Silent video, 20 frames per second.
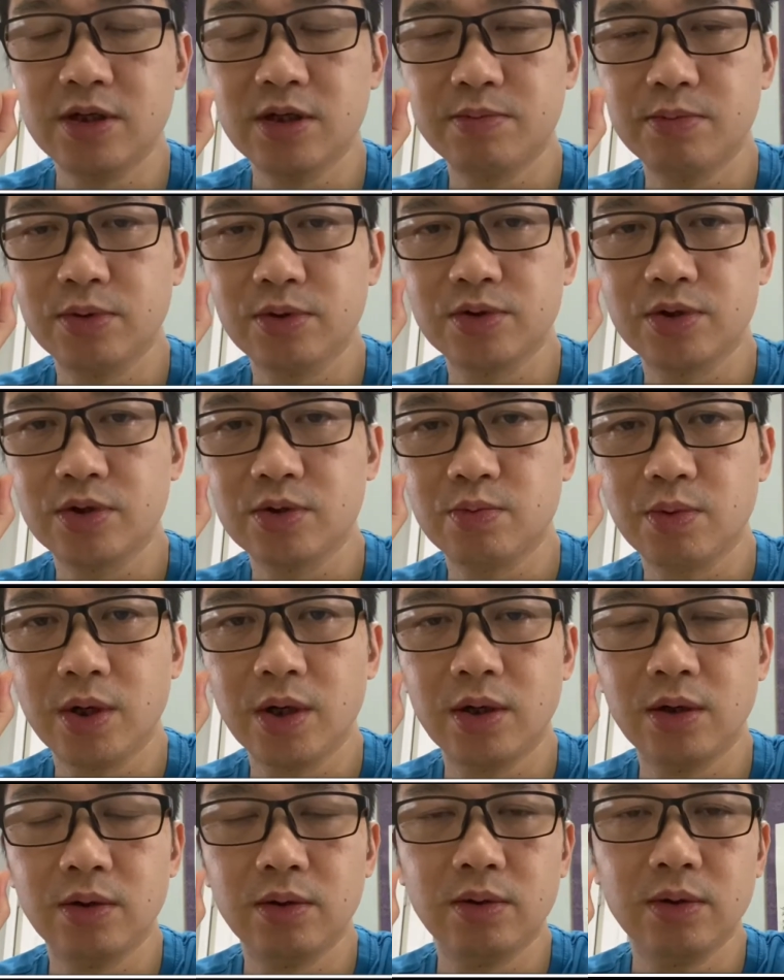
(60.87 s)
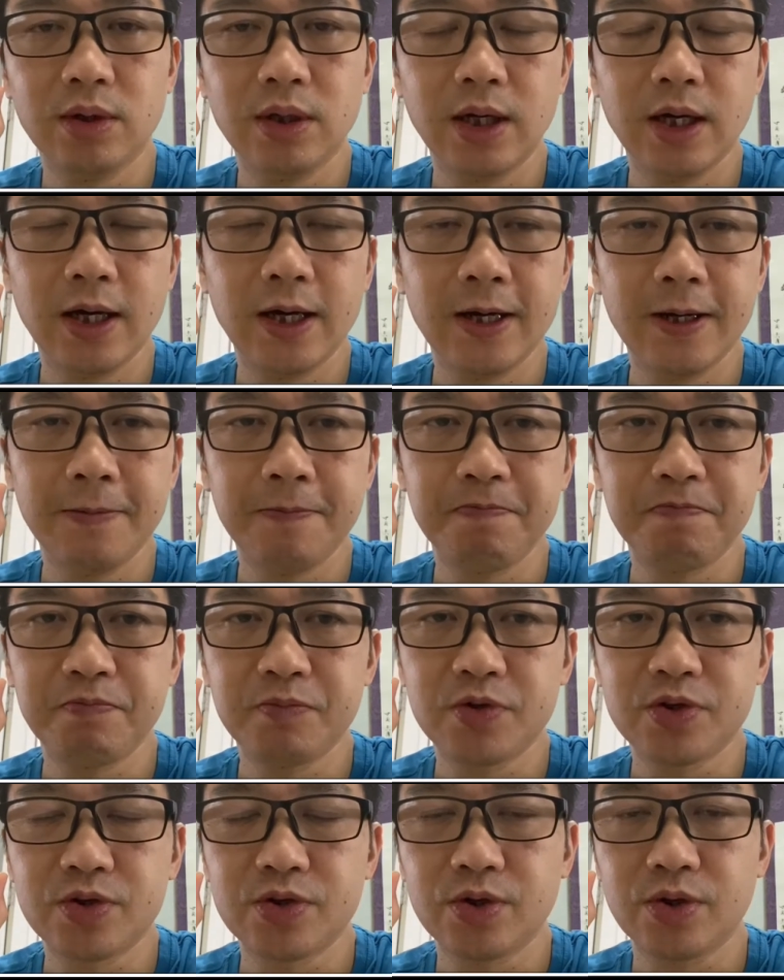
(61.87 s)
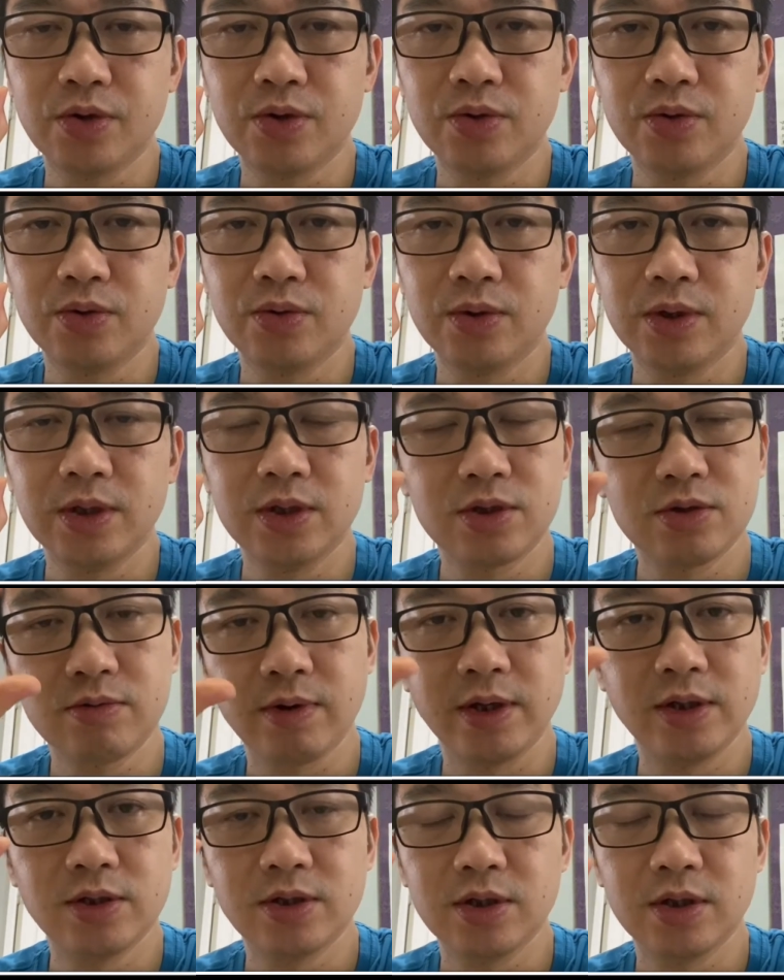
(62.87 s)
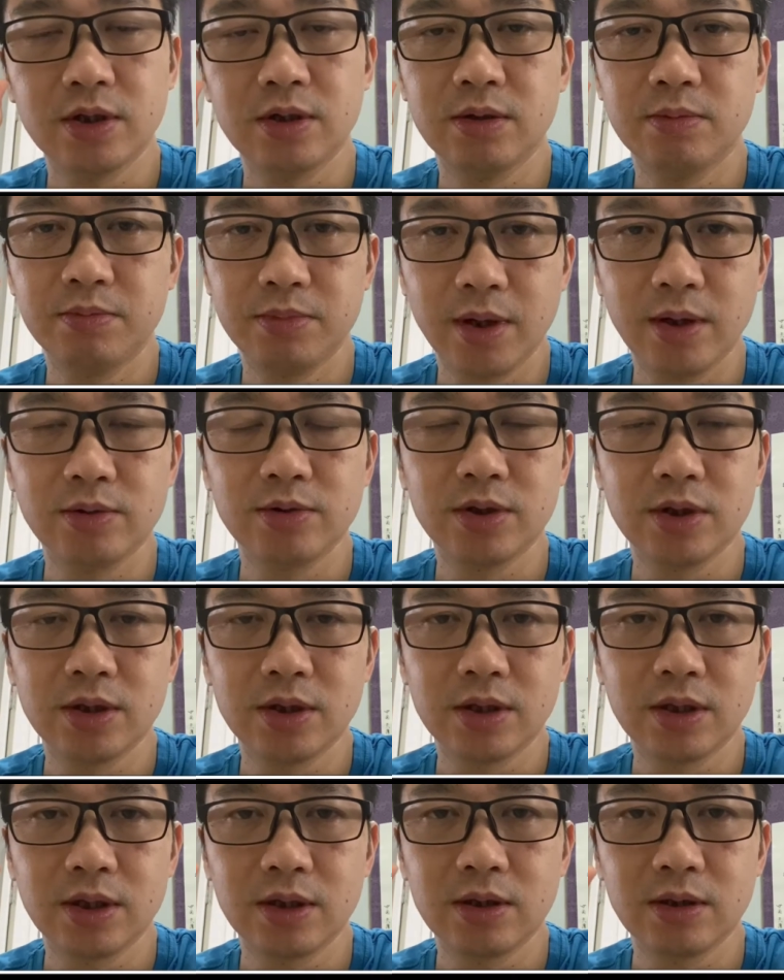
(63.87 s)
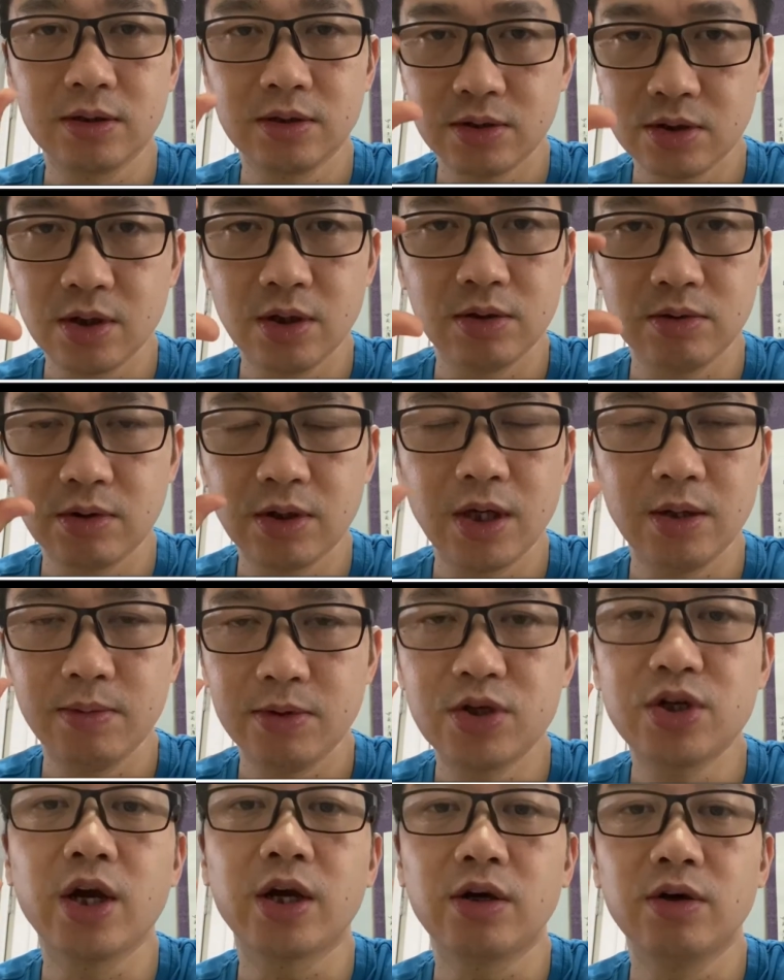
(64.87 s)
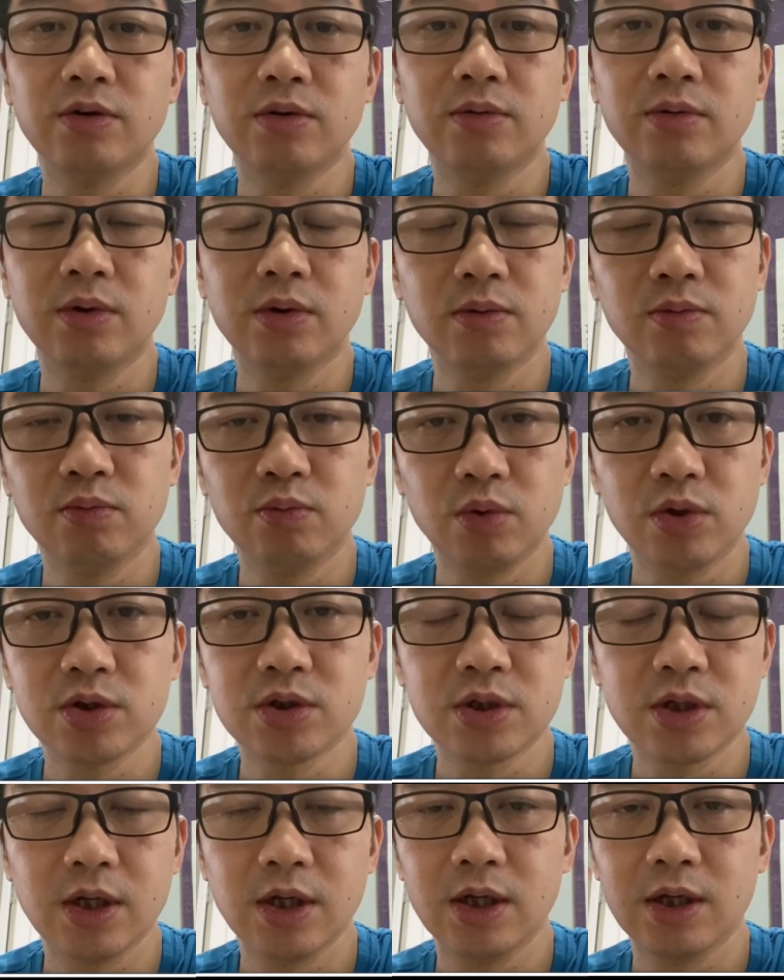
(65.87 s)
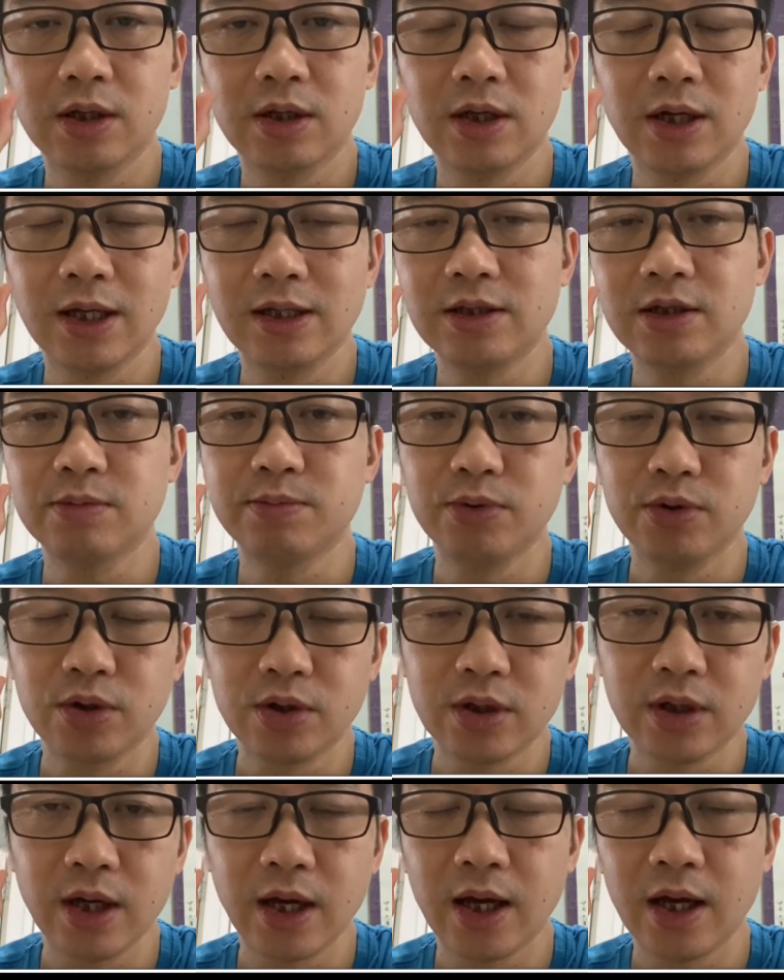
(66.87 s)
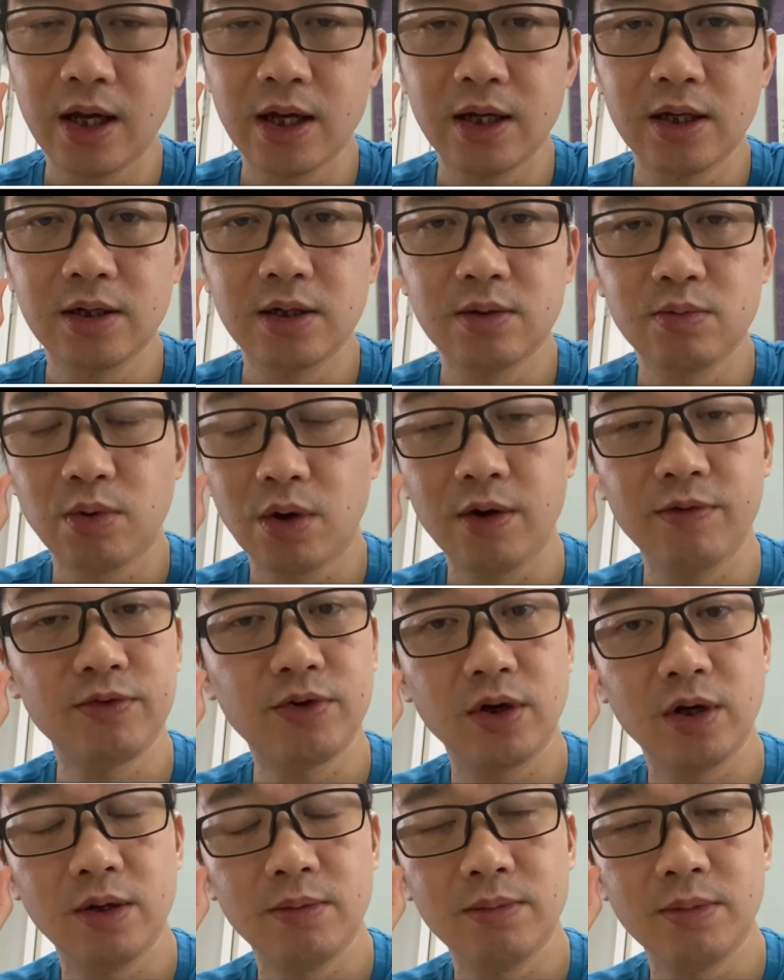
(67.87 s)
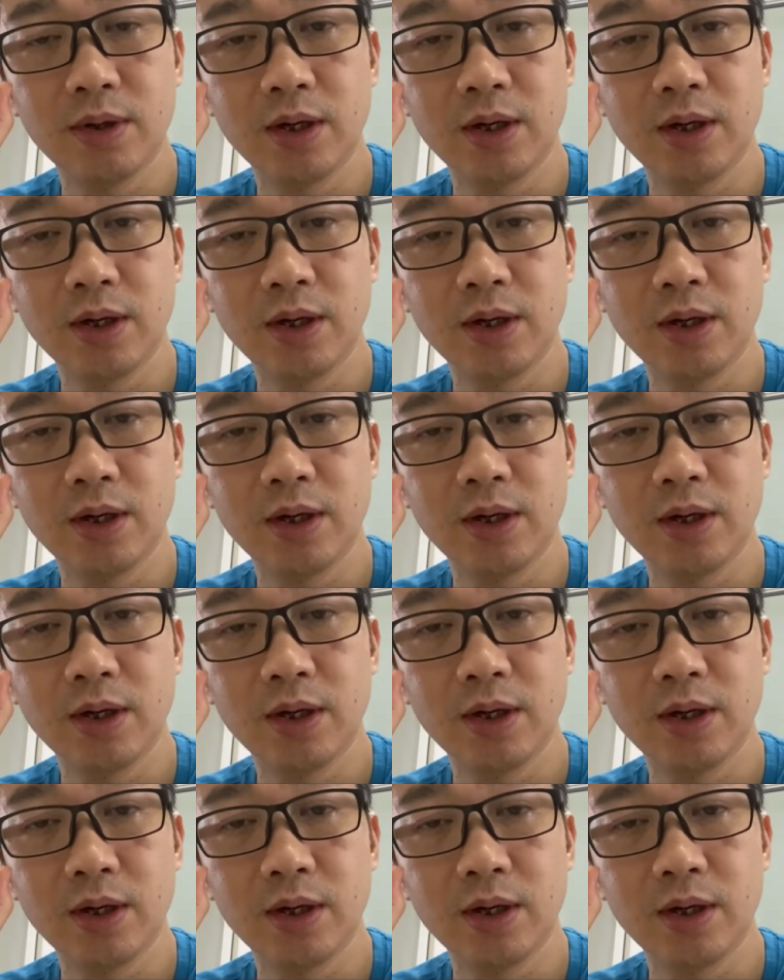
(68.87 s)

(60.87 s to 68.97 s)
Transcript: books as well, um, so it's great to be able to, you know, keep a check on, on what's the, the latest book and what I've got in my